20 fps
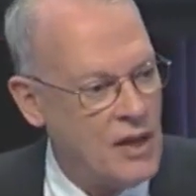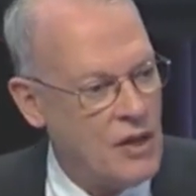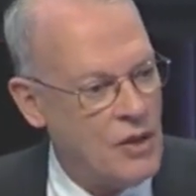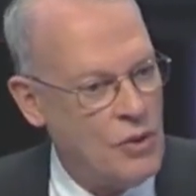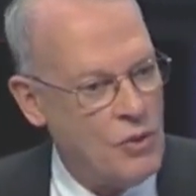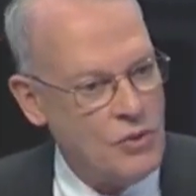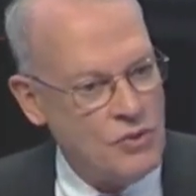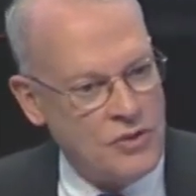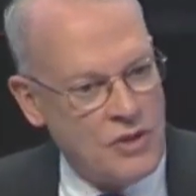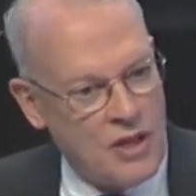
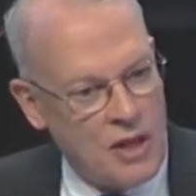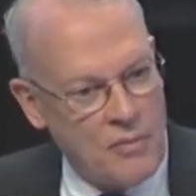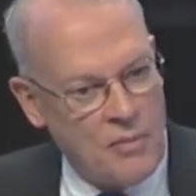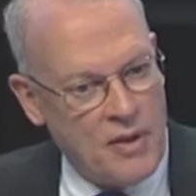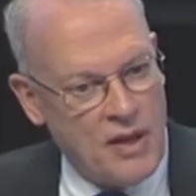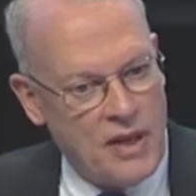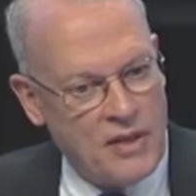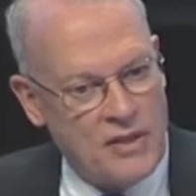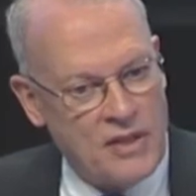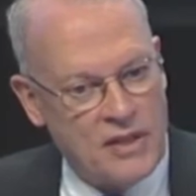who's going to
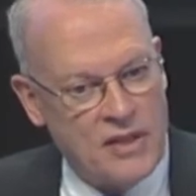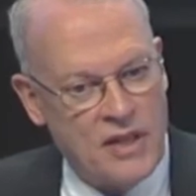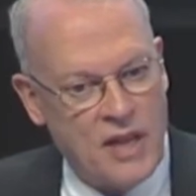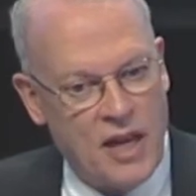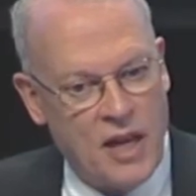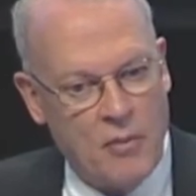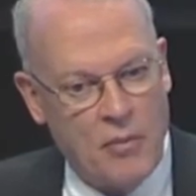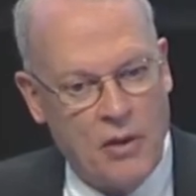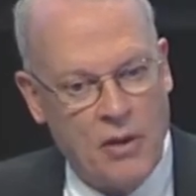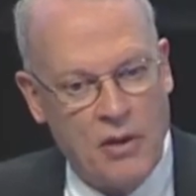be at the
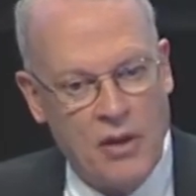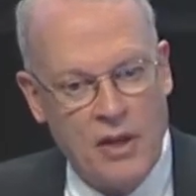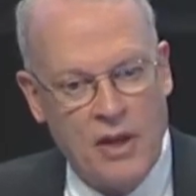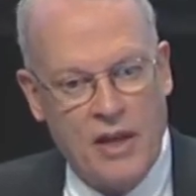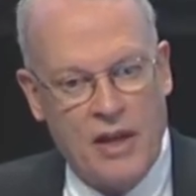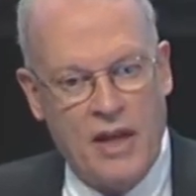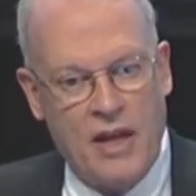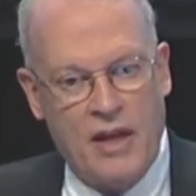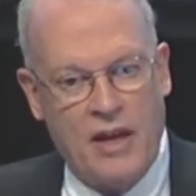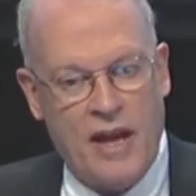table,
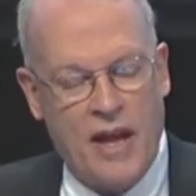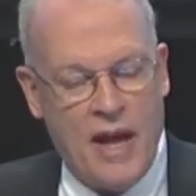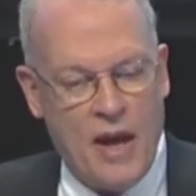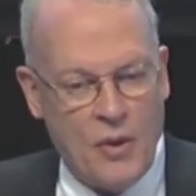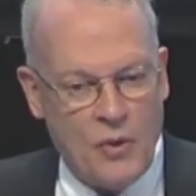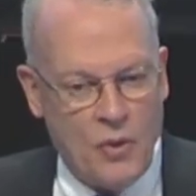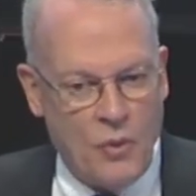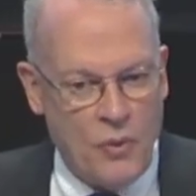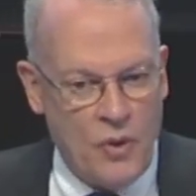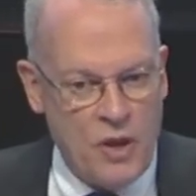and
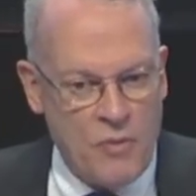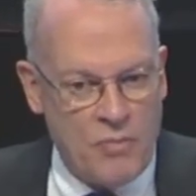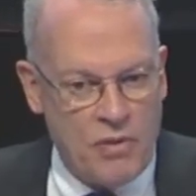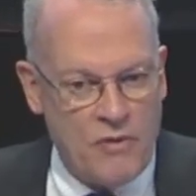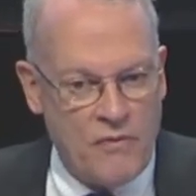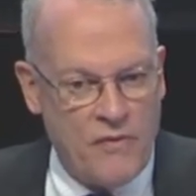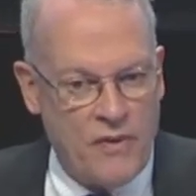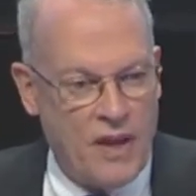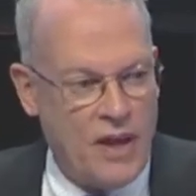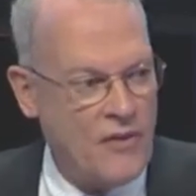how do we
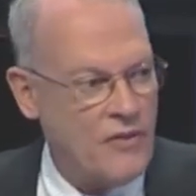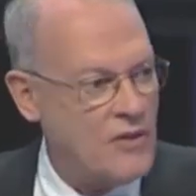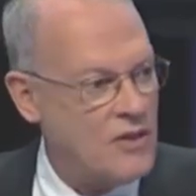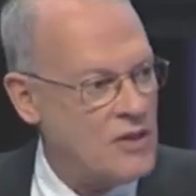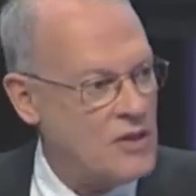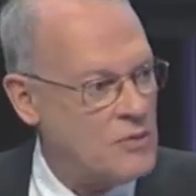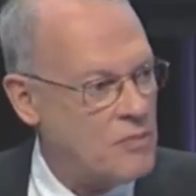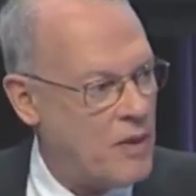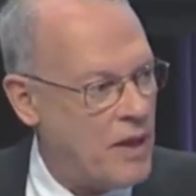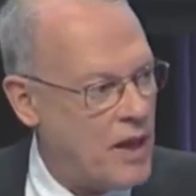prevent
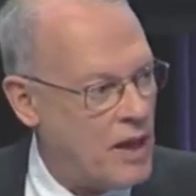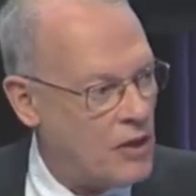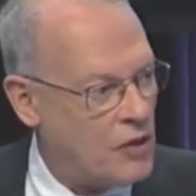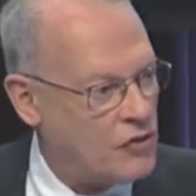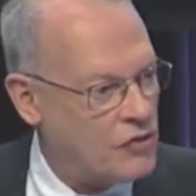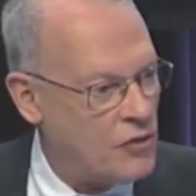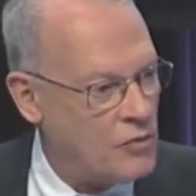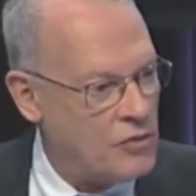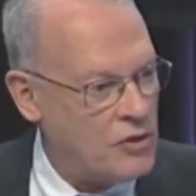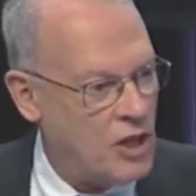these
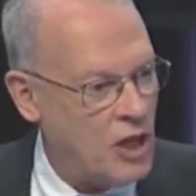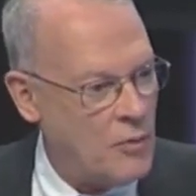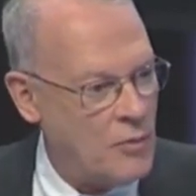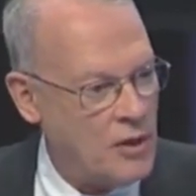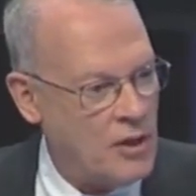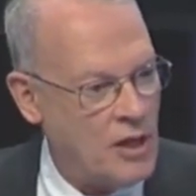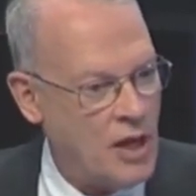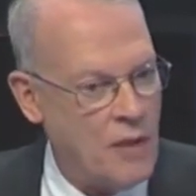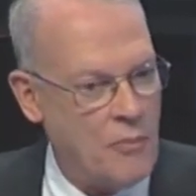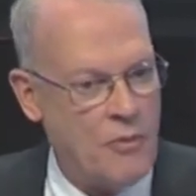panels from
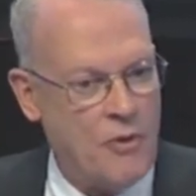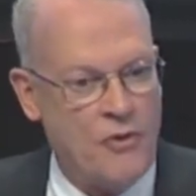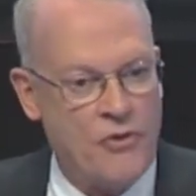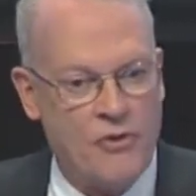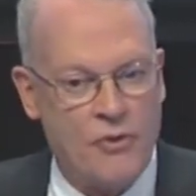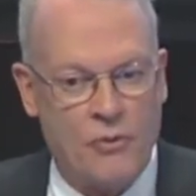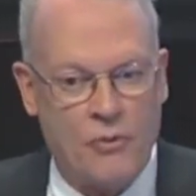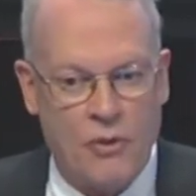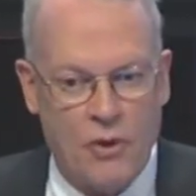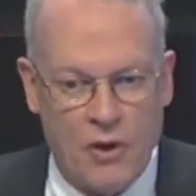coming up with
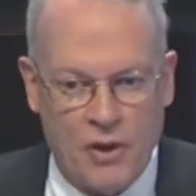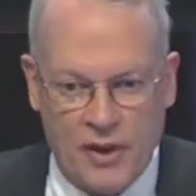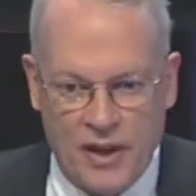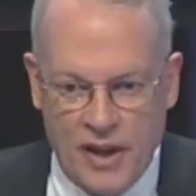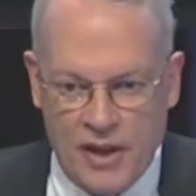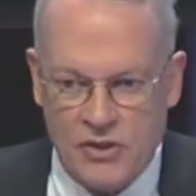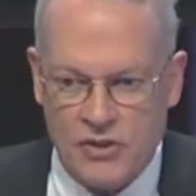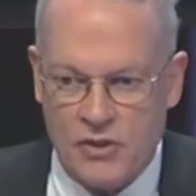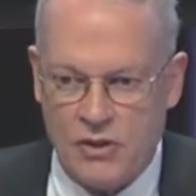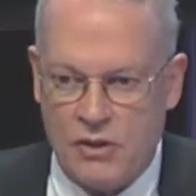the wrong
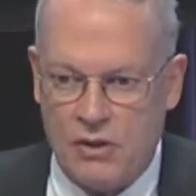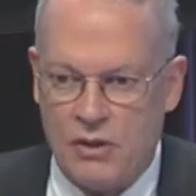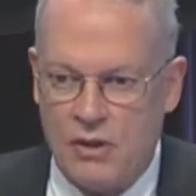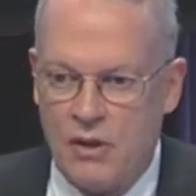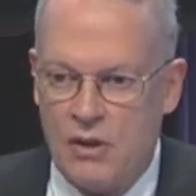answer.